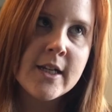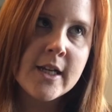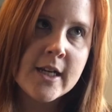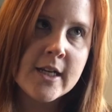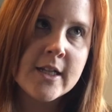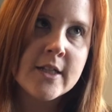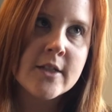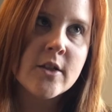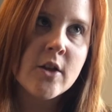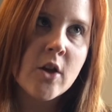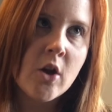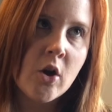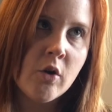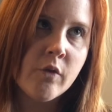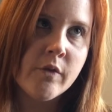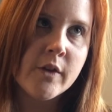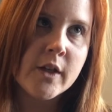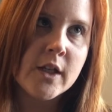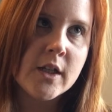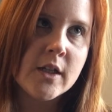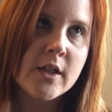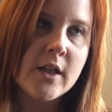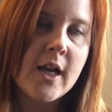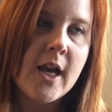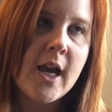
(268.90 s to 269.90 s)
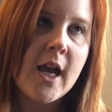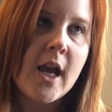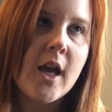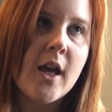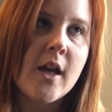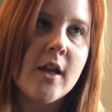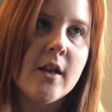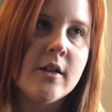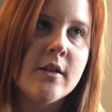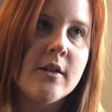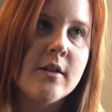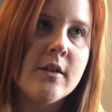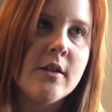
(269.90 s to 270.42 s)
it is COVID
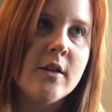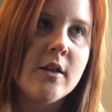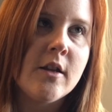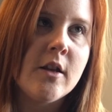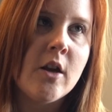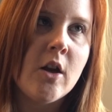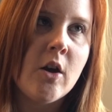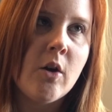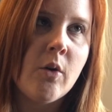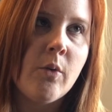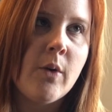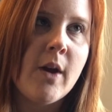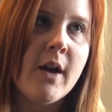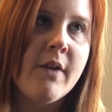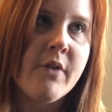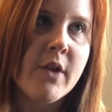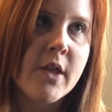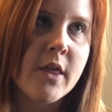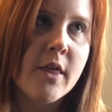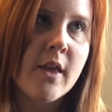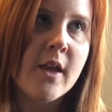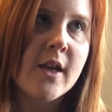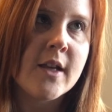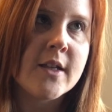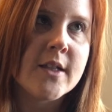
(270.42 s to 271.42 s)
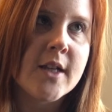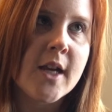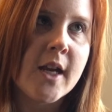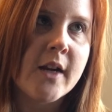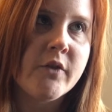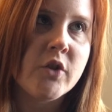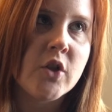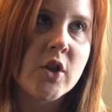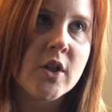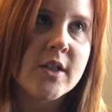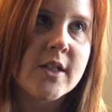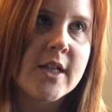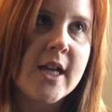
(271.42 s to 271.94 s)
and, you know, everything is kind of shut